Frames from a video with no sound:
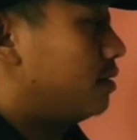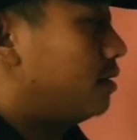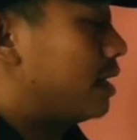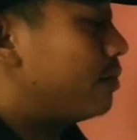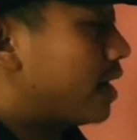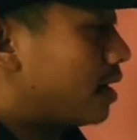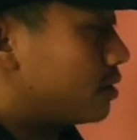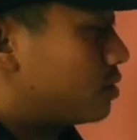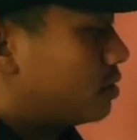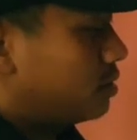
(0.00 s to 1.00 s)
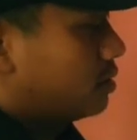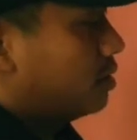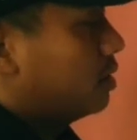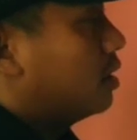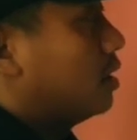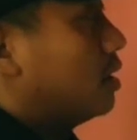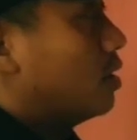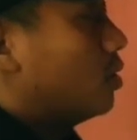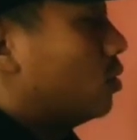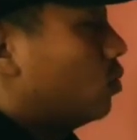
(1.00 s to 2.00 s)
let me ask
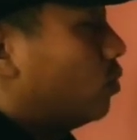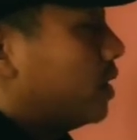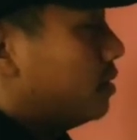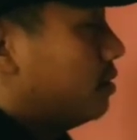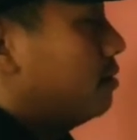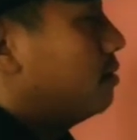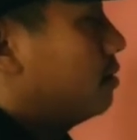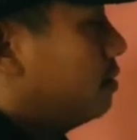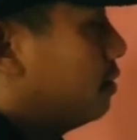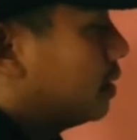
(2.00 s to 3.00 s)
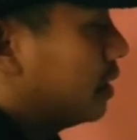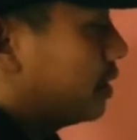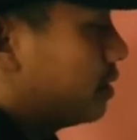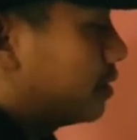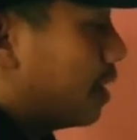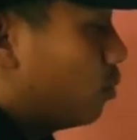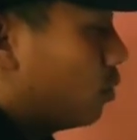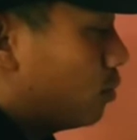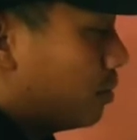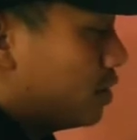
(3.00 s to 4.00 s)
whether electric
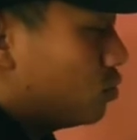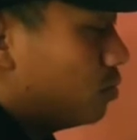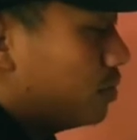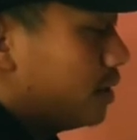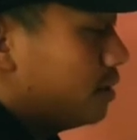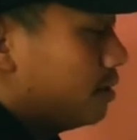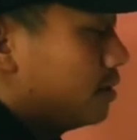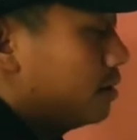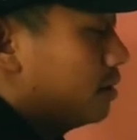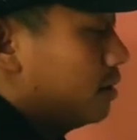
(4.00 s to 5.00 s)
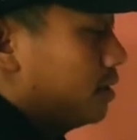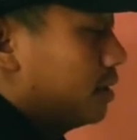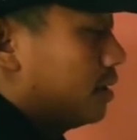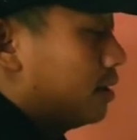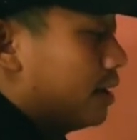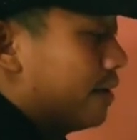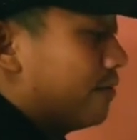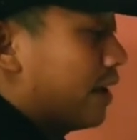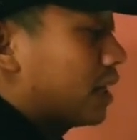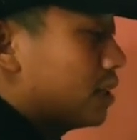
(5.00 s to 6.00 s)
dipole moment should be a
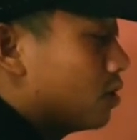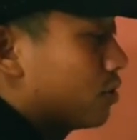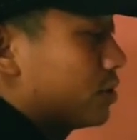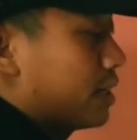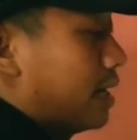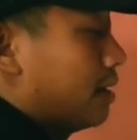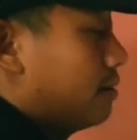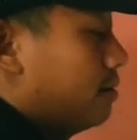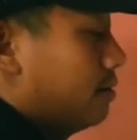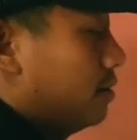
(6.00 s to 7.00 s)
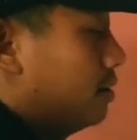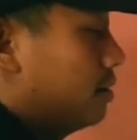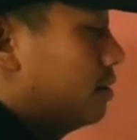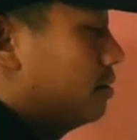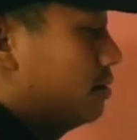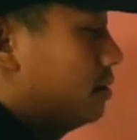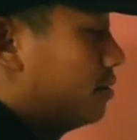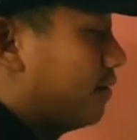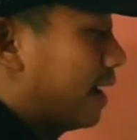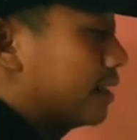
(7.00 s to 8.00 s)
vector or scalar.
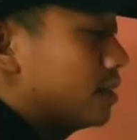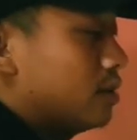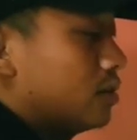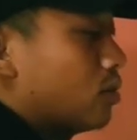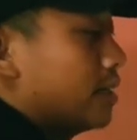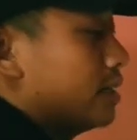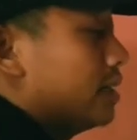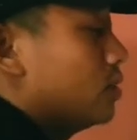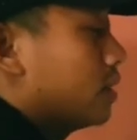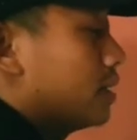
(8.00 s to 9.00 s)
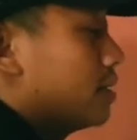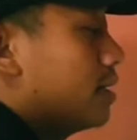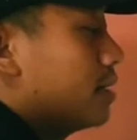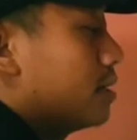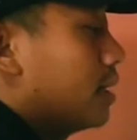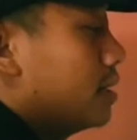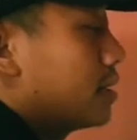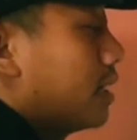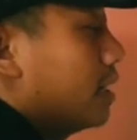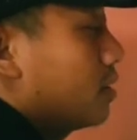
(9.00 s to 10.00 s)
Vector quantity oigadra natraga
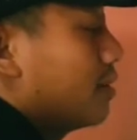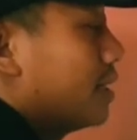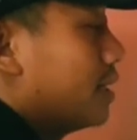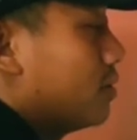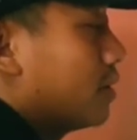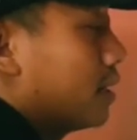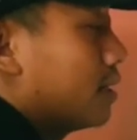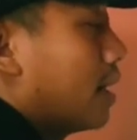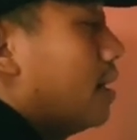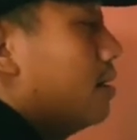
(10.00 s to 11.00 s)
scalar quantity oigadra.